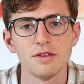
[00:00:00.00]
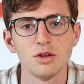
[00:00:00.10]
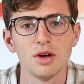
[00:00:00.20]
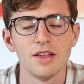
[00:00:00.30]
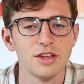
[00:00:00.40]
for
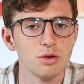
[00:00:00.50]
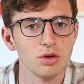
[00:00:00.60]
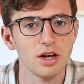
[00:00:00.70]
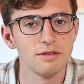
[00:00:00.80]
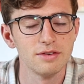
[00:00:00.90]
you and that you
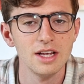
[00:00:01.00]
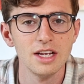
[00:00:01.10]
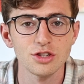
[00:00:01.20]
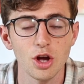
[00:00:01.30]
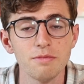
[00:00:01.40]
will love.
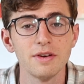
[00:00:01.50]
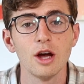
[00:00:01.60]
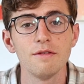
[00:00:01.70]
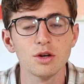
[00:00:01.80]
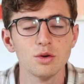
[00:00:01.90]
So hopefully
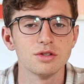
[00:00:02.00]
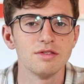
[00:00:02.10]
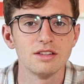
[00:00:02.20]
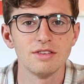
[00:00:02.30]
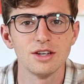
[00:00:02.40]
over the course
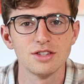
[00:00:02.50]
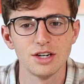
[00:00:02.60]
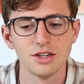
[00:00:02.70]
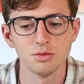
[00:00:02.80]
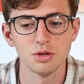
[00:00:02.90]
of this video
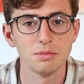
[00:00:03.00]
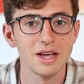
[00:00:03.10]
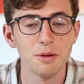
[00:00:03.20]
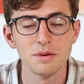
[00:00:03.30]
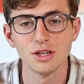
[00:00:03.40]
series, we're going to be
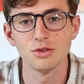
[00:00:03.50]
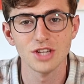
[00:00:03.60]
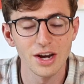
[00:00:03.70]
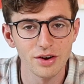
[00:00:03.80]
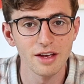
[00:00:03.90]
helping you
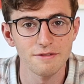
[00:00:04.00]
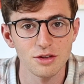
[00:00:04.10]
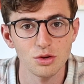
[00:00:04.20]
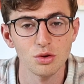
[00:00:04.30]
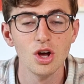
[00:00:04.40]
generate a
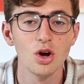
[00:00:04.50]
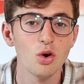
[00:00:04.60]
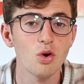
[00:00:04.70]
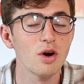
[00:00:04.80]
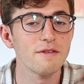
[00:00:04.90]
few,
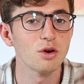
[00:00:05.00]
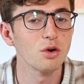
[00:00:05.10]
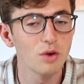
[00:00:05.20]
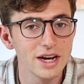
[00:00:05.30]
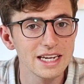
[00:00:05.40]
or if you're
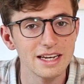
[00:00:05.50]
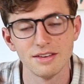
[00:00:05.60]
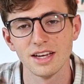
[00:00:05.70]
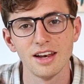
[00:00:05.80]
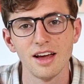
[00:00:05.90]
already
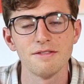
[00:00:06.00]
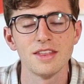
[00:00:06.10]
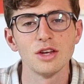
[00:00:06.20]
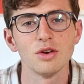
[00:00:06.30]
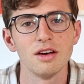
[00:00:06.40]
living a life
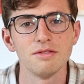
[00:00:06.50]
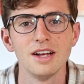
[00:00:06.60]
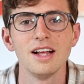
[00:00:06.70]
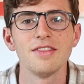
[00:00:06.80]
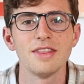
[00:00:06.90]
that you love,
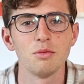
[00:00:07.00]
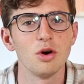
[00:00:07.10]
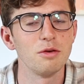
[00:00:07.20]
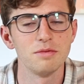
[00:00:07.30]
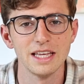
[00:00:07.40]
then we'll
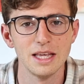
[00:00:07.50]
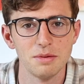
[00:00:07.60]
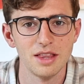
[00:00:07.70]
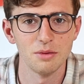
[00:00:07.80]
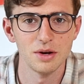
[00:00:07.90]
hopefully keep it that